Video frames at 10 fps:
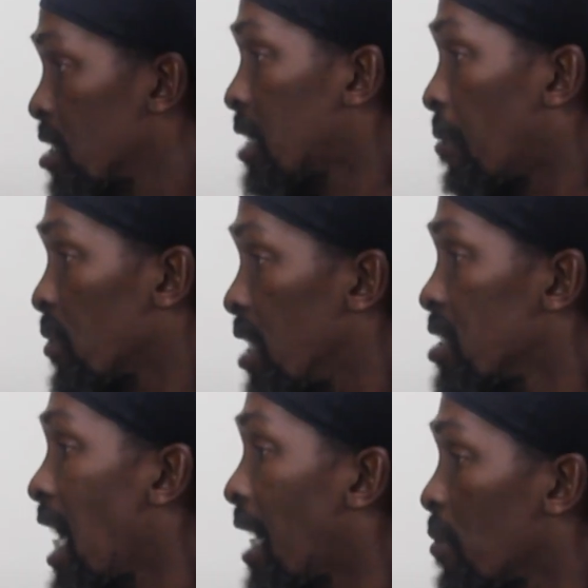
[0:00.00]

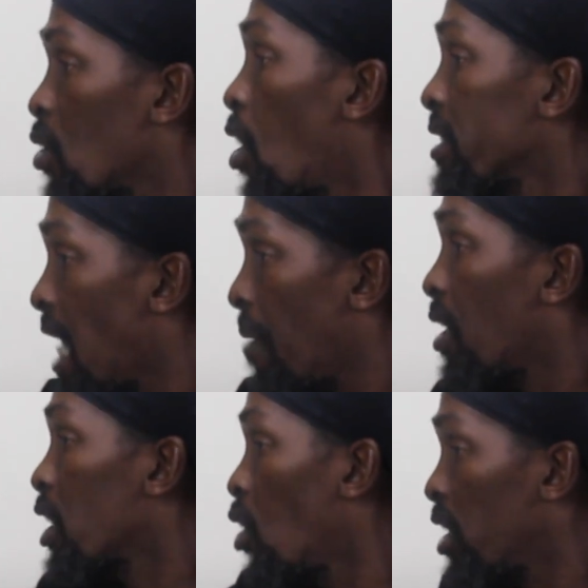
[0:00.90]
sometimes the admiral got get
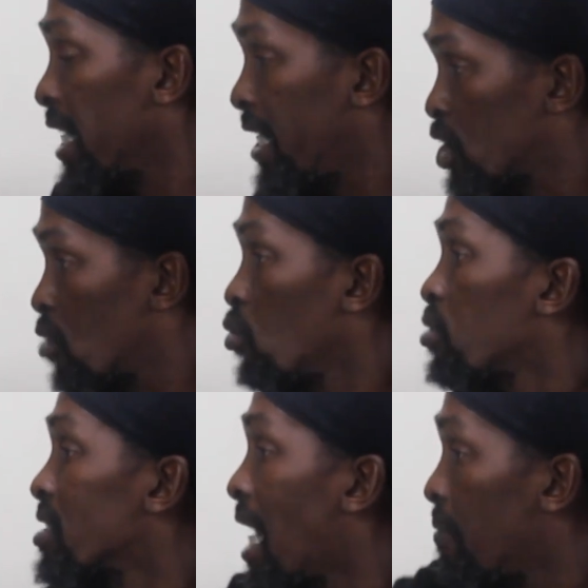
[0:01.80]
up and go down the engine
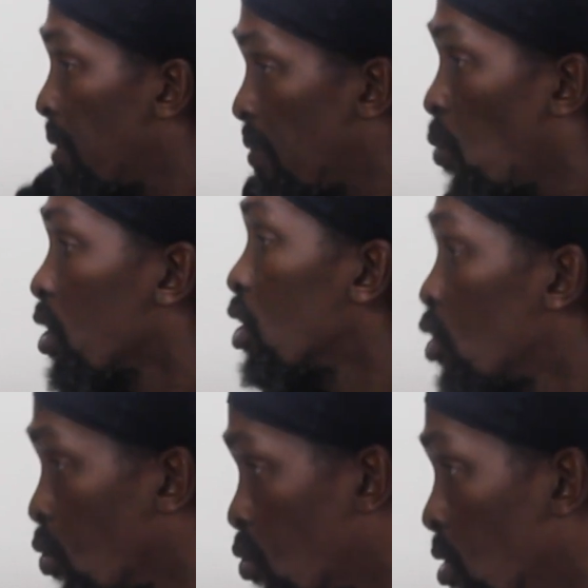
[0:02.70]
room to tell people what to
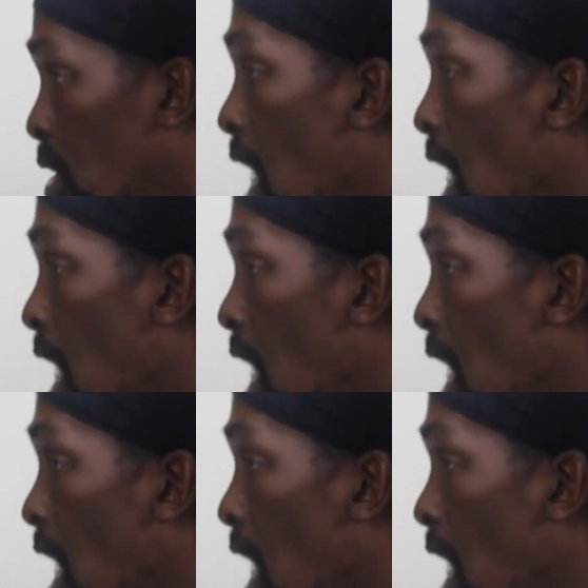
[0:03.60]
do.